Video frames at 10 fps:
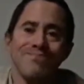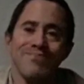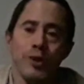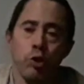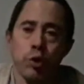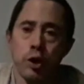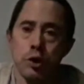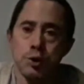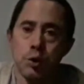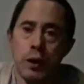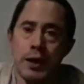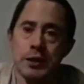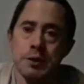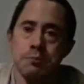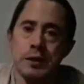you can also
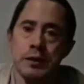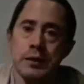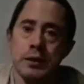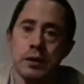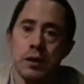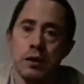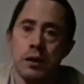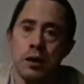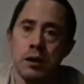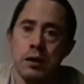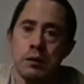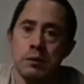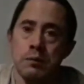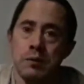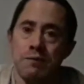ask me
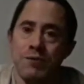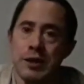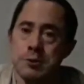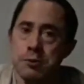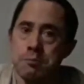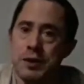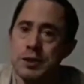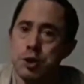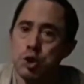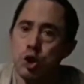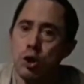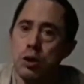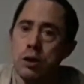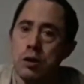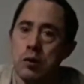on Facebook
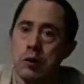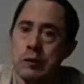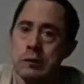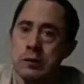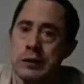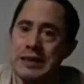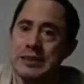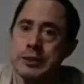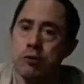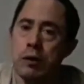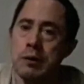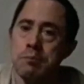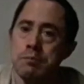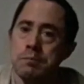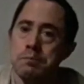Messenger or
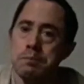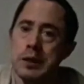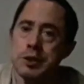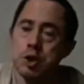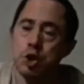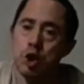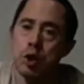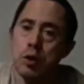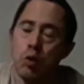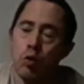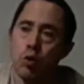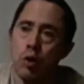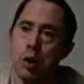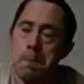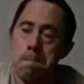Instagram Messenger,
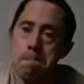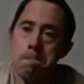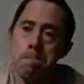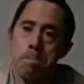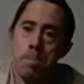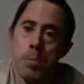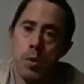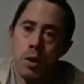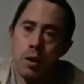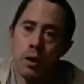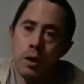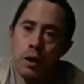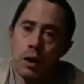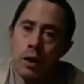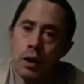or
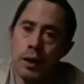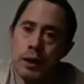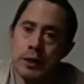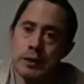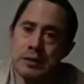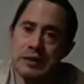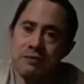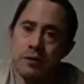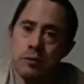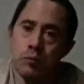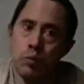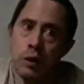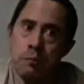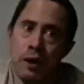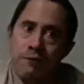even one
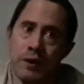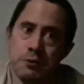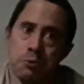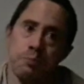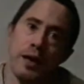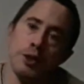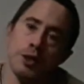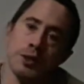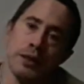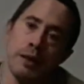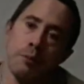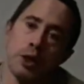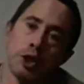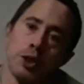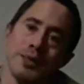of my Facebook pages that I mentioned.